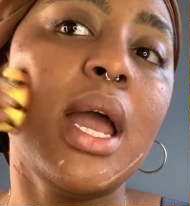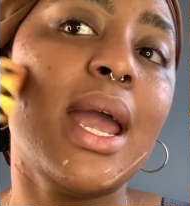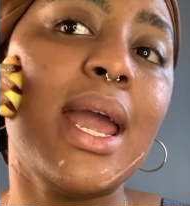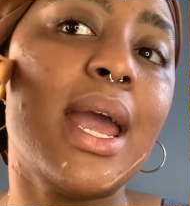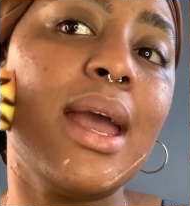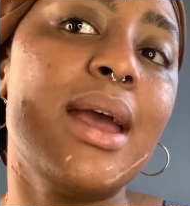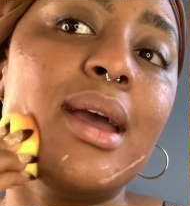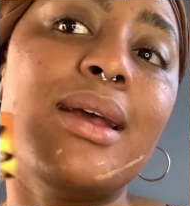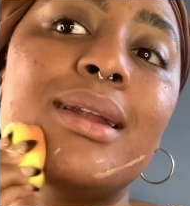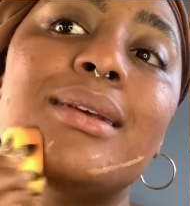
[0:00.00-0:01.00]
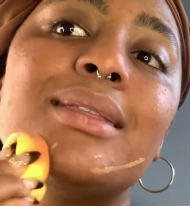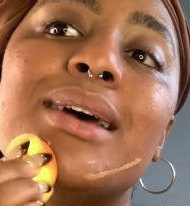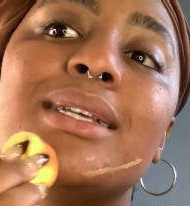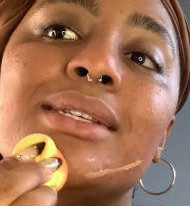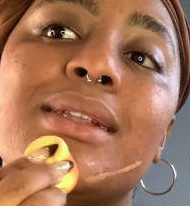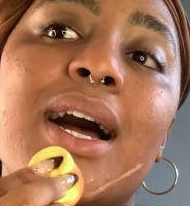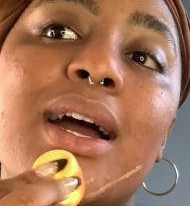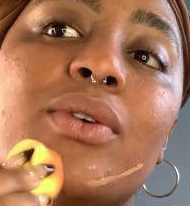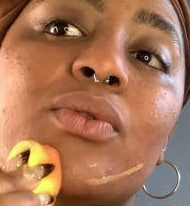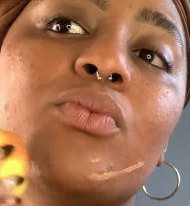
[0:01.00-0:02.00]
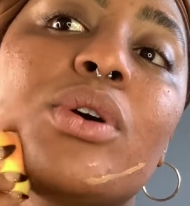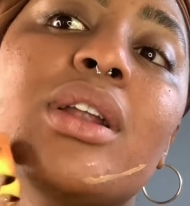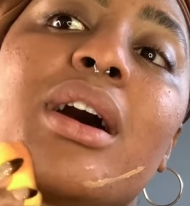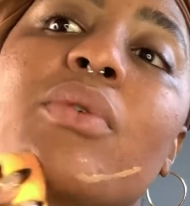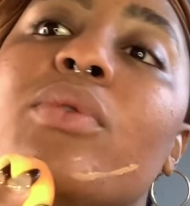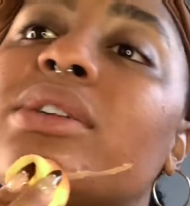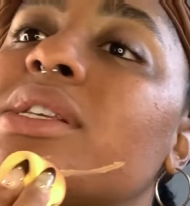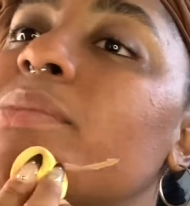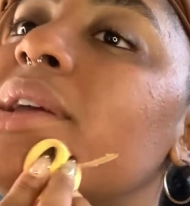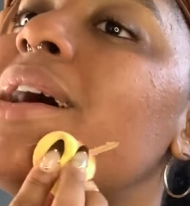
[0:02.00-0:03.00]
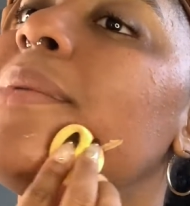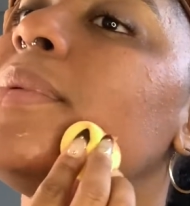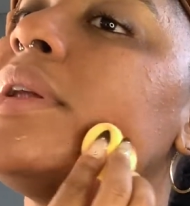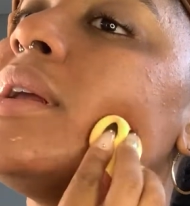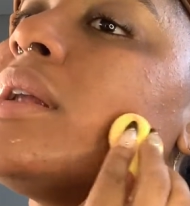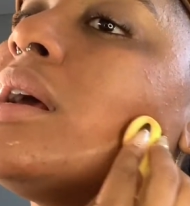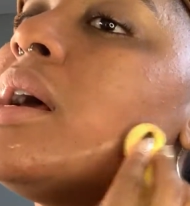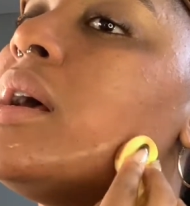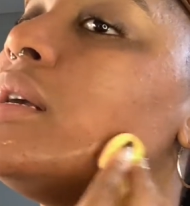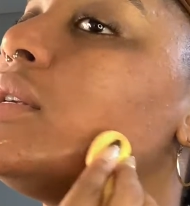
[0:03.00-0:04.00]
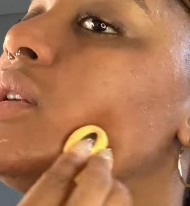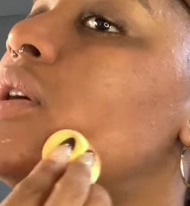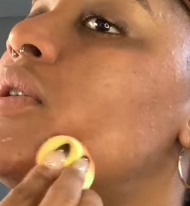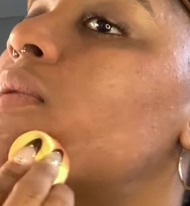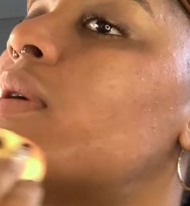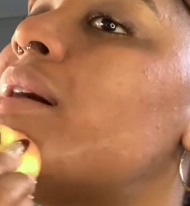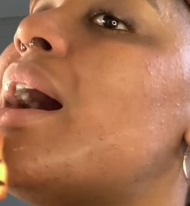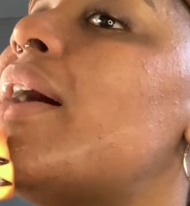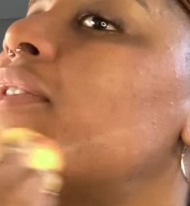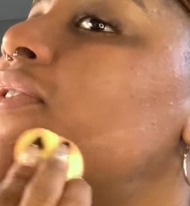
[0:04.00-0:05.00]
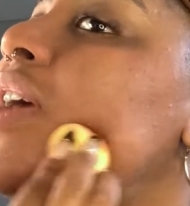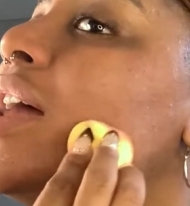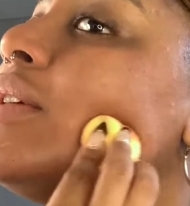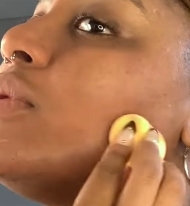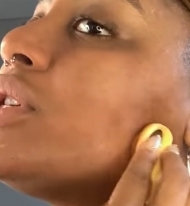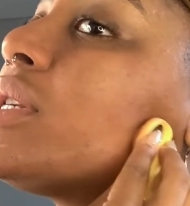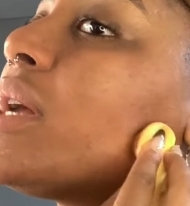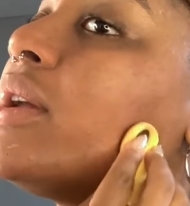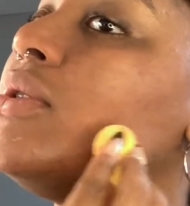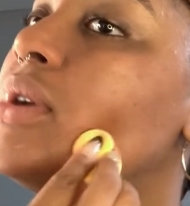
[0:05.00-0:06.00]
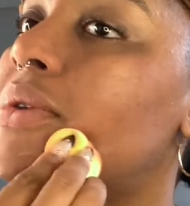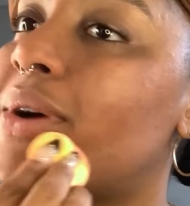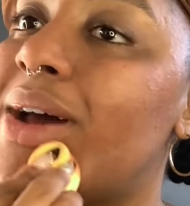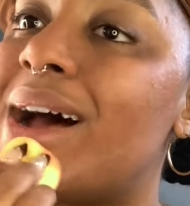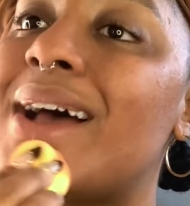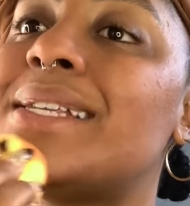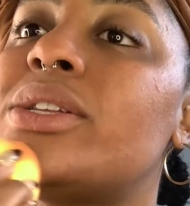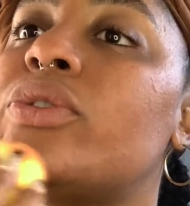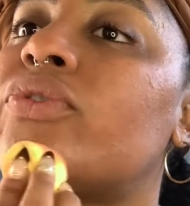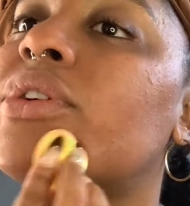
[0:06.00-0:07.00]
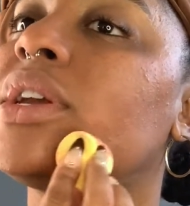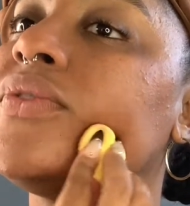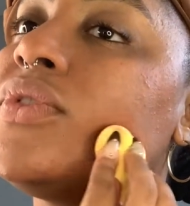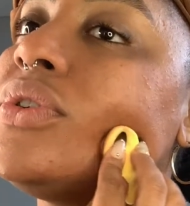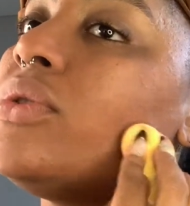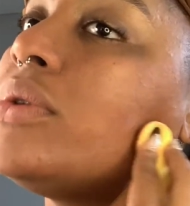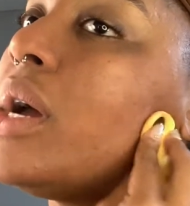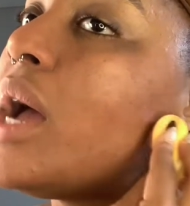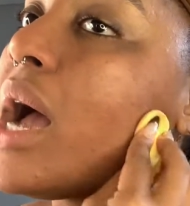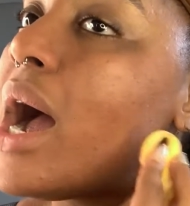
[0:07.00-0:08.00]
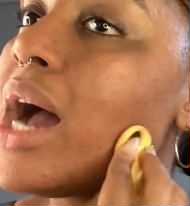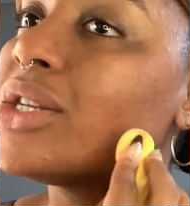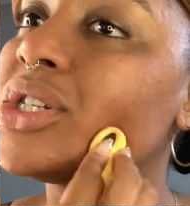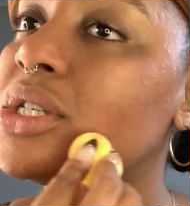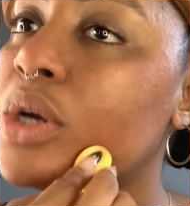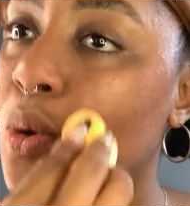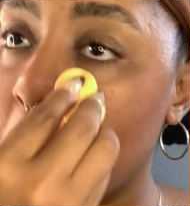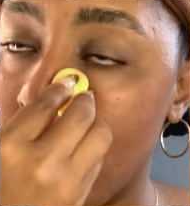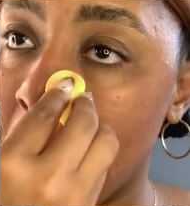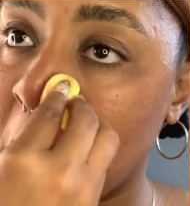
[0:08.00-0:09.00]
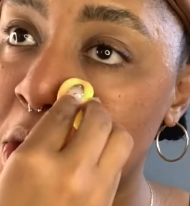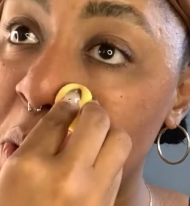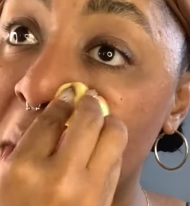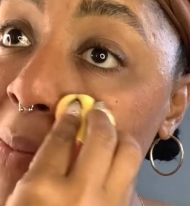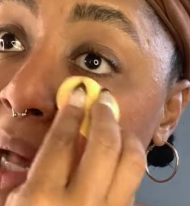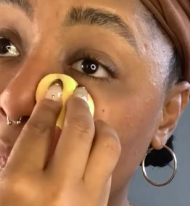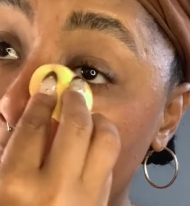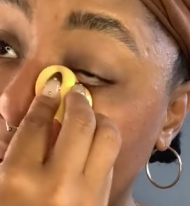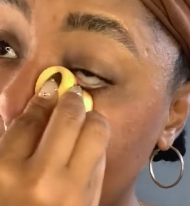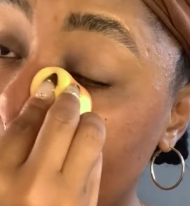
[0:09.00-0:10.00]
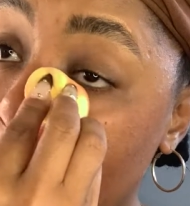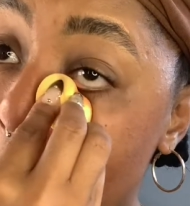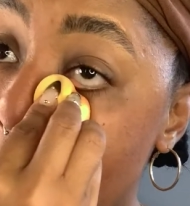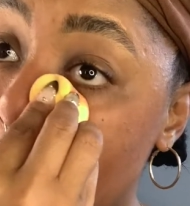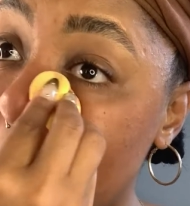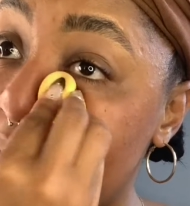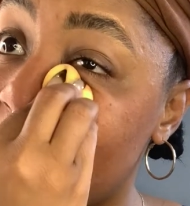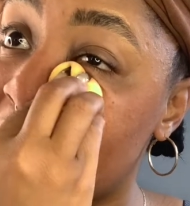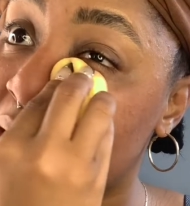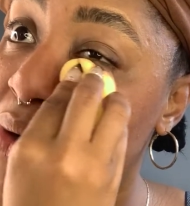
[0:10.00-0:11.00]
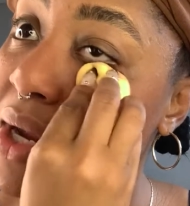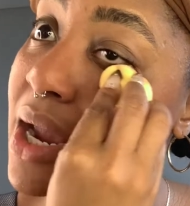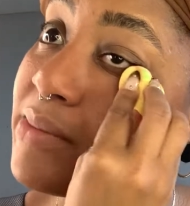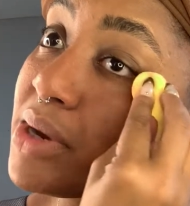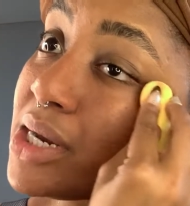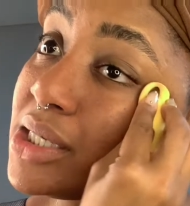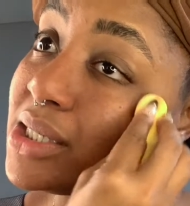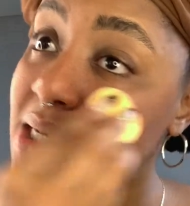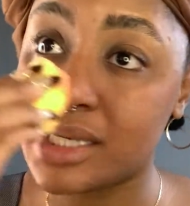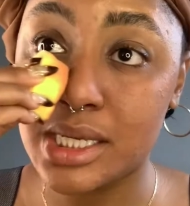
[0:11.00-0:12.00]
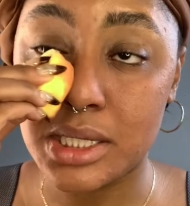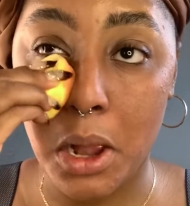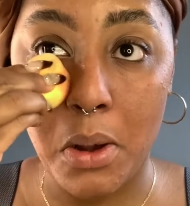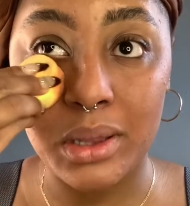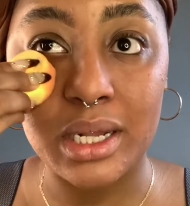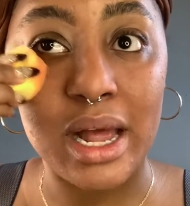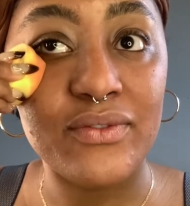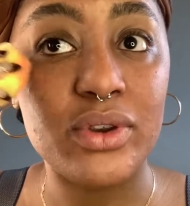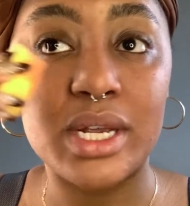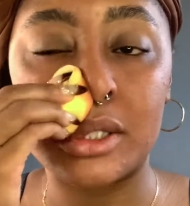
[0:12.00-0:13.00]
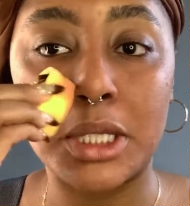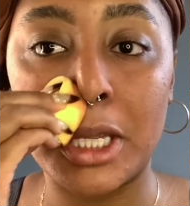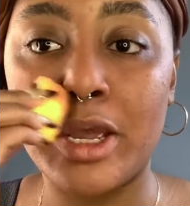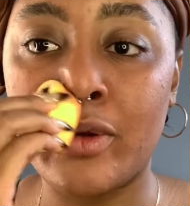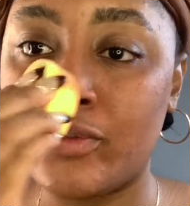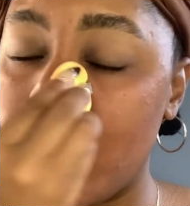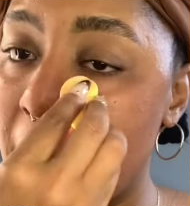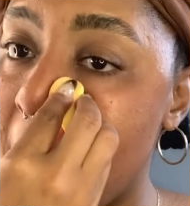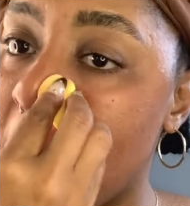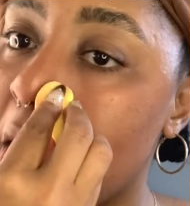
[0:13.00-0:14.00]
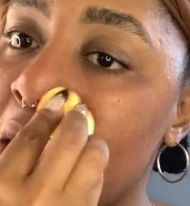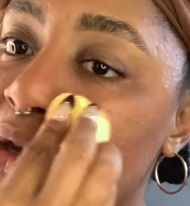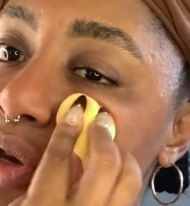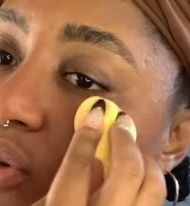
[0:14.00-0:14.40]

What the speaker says: And that's not what I want to be happening. So I finally was just like, you know what? I still forgive you. I just don't want you in my life. And that's okay, because this is the only life you get to live, and you